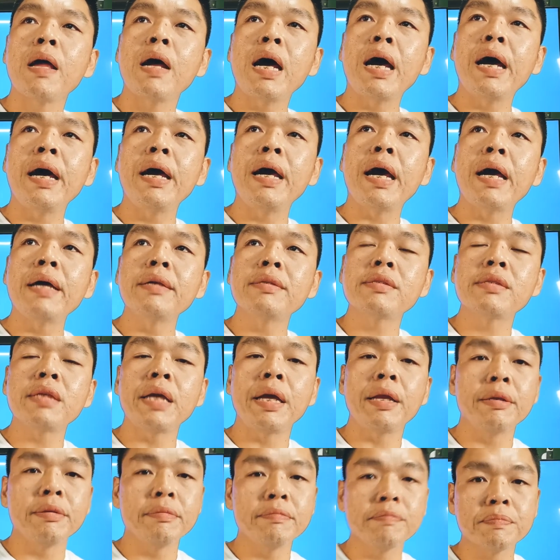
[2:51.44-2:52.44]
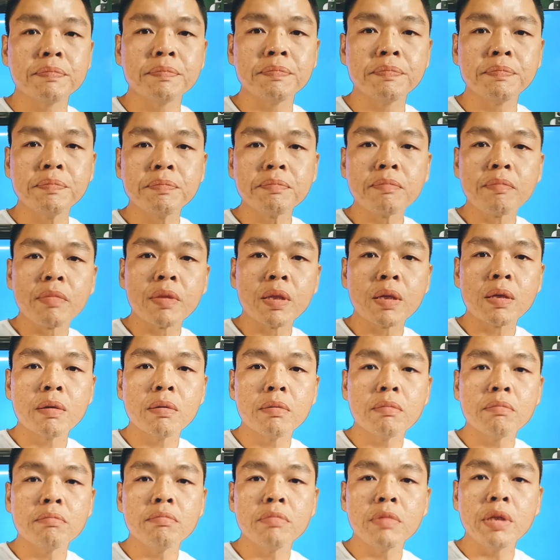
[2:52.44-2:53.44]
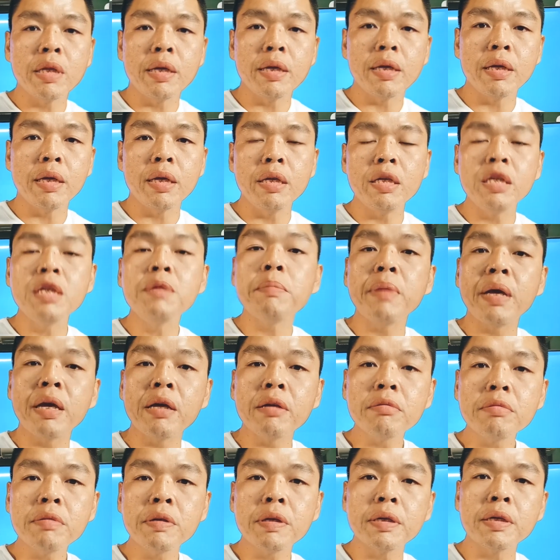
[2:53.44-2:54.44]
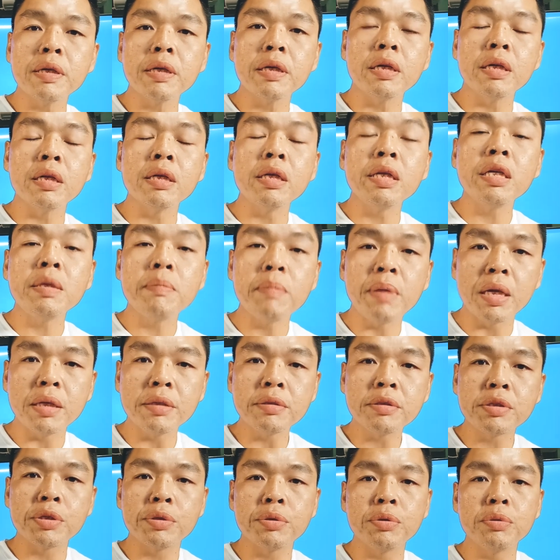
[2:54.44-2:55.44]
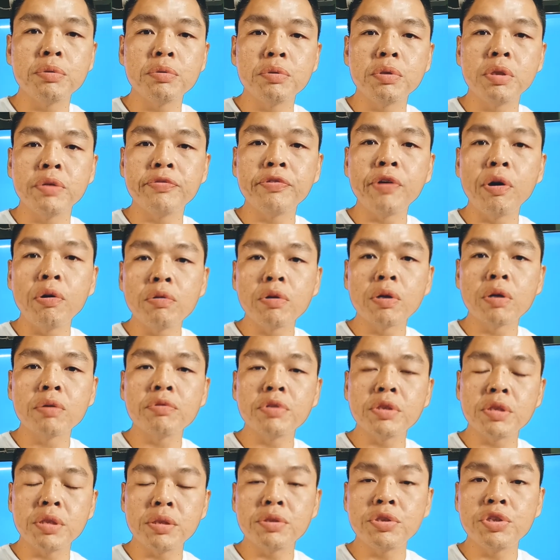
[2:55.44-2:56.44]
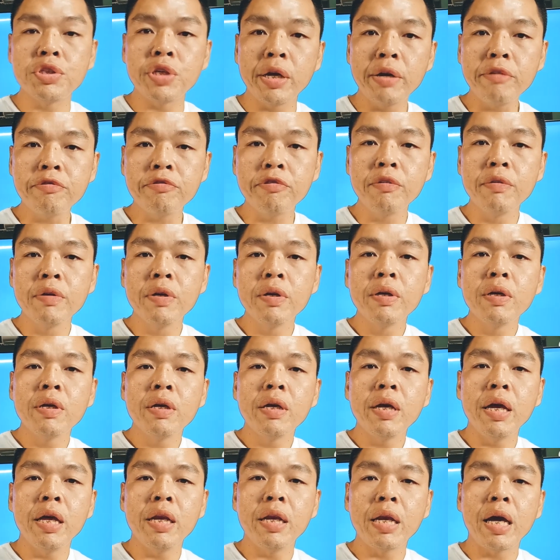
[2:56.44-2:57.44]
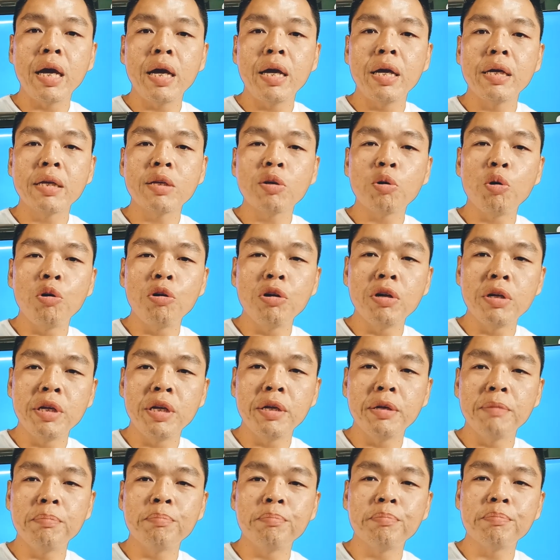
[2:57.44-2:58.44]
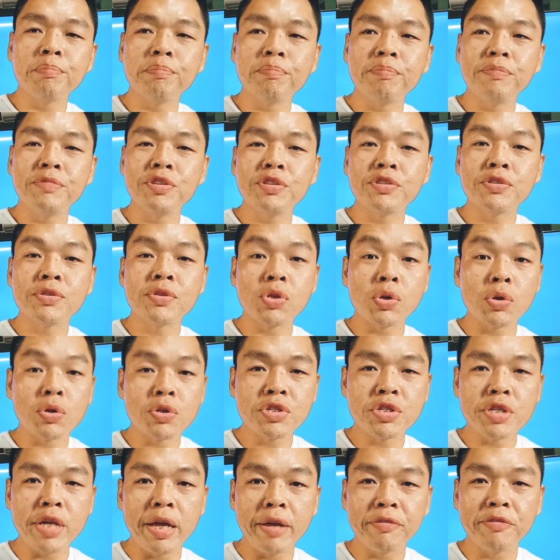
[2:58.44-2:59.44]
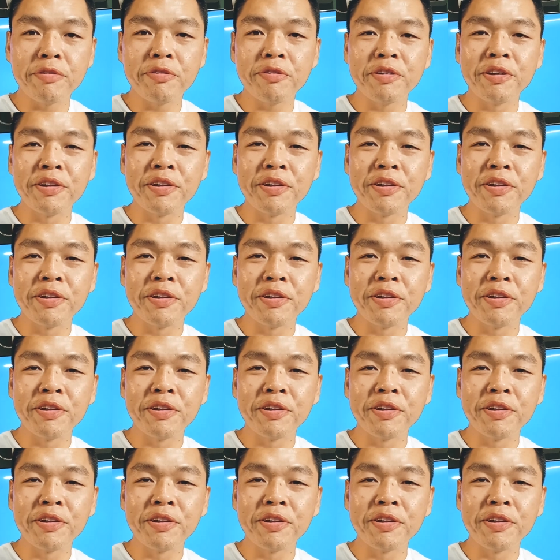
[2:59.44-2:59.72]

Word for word: I, I send the email an email to the founder, which is Jeff, and I call him Sir Jeff.